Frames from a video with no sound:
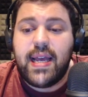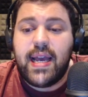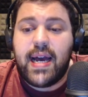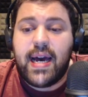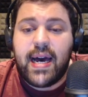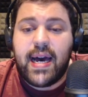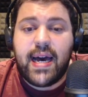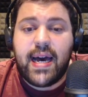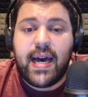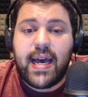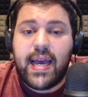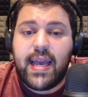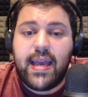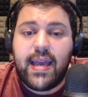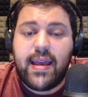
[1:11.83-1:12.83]

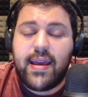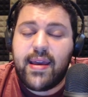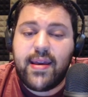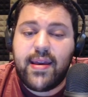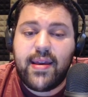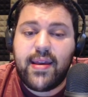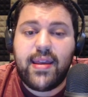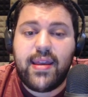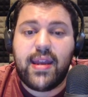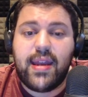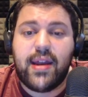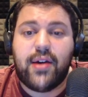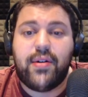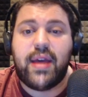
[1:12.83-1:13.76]
you know,